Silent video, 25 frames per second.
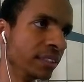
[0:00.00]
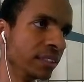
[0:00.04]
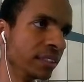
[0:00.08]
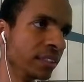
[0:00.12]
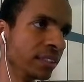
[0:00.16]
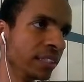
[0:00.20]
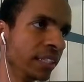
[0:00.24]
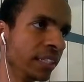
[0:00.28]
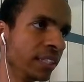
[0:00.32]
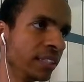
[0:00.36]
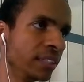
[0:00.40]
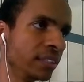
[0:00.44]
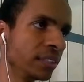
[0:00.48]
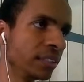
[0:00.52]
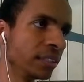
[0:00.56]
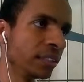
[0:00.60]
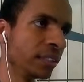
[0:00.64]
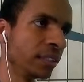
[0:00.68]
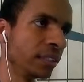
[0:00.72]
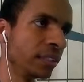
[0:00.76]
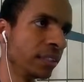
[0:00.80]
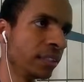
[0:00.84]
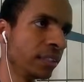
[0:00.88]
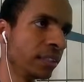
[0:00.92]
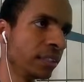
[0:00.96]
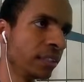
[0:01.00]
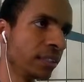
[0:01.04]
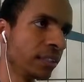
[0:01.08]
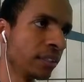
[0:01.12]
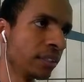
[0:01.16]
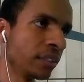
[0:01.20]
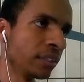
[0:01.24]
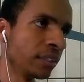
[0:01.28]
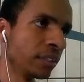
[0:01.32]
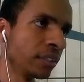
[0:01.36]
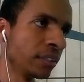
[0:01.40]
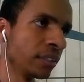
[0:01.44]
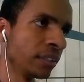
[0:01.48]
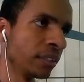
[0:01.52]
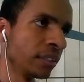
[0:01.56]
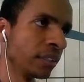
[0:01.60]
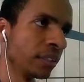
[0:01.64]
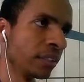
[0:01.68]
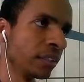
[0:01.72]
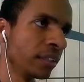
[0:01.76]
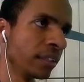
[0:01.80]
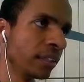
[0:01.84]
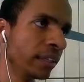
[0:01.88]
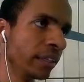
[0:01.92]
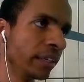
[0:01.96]
states here,
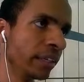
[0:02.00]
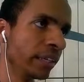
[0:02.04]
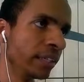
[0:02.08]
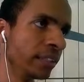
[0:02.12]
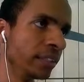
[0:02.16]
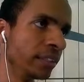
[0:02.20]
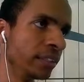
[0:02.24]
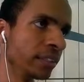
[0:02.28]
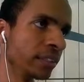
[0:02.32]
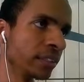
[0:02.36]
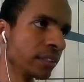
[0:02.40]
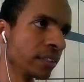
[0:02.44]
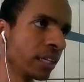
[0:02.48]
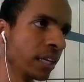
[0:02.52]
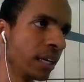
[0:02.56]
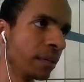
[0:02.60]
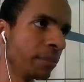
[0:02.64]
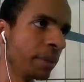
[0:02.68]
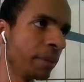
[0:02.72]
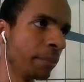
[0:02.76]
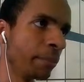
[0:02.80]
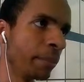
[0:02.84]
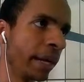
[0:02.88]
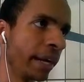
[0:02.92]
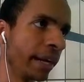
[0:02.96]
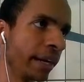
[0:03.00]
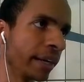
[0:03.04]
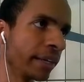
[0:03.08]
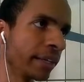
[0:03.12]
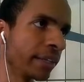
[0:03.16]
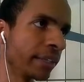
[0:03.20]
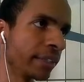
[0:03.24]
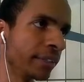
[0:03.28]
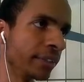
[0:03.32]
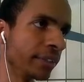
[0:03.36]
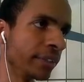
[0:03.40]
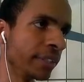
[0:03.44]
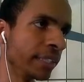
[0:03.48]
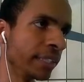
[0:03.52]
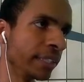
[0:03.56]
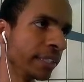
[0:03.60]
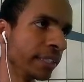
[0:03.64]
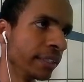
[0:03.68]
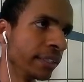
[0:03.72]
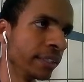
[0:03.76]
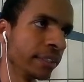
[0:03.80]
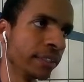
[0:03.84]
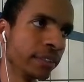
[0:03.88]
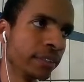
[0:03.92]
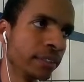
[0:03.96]
and it's coming back. Okay,
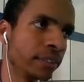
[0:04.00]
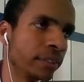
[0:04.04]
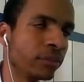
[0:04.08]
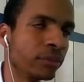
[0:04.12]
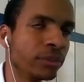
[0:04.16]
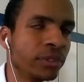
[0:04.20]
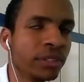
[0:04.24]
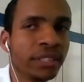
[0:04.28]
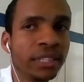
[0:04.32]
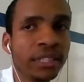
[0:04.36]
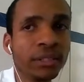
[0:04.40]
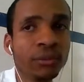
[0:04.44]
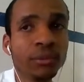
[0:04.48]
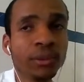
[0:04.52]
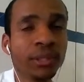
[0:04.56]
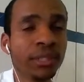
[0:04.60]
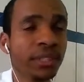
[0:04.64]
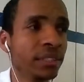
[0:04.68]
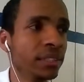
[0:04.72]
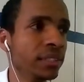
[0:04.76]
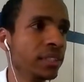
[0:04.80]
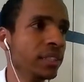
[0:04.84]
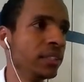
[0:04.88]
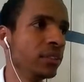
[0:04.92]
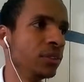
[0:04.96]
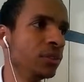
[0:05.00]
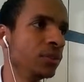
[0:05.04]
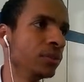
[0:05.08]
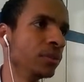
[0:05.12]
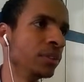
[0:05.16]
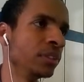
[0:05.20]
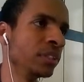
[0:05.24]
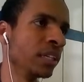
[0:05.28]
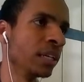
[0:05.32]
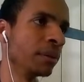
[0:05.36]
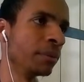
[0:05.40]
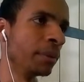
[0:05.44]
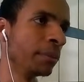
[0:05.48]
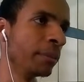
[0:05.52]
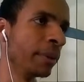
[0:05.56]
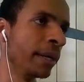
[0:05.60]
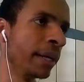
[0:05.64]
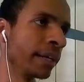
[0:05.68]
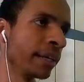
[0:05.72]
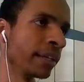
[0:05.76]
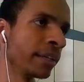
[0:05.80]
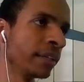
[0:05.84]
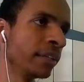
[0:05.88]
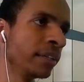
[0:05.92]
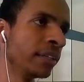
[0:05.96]
state 1, state 2, and coming back.
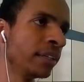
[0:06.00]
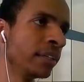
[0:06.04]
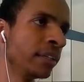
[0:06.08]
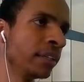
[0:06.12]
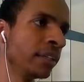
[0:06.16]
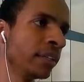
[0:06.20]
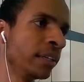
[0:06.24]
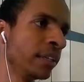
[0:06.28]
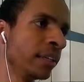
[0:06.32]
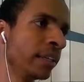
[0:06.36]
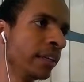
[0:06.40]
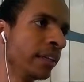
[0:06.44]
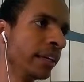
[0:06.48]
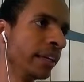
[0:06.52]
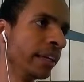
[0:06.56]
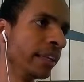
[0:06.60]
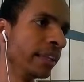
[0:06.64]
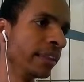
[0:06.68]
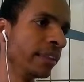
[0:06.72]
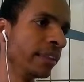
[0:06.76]
And